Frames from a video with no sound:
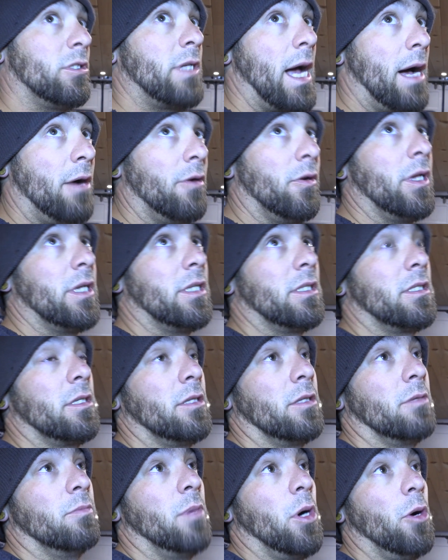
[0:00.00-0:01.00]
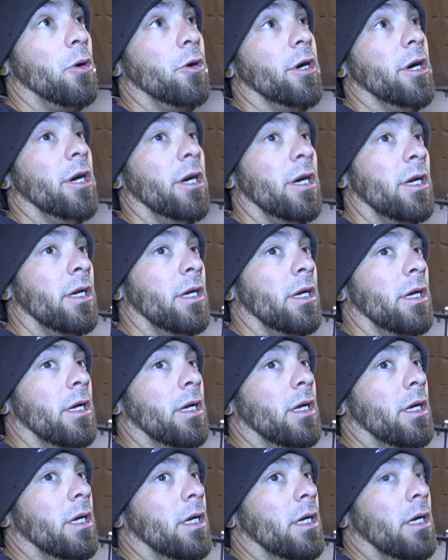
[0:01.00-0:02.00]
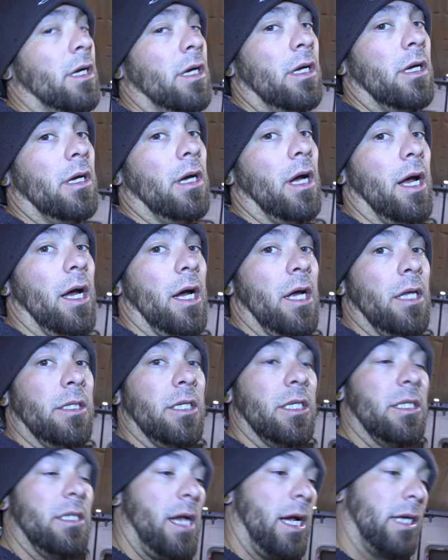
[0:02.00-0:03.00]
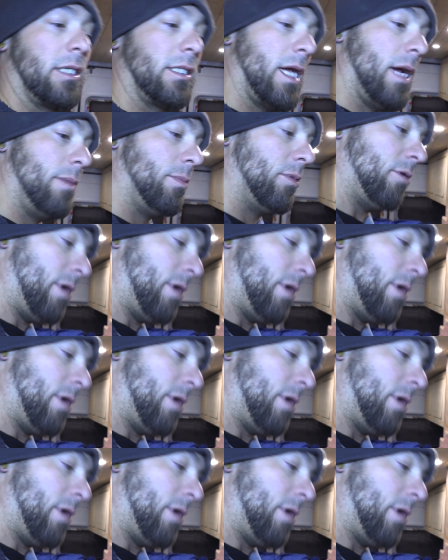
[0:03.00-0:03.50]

down into the motor. And this next time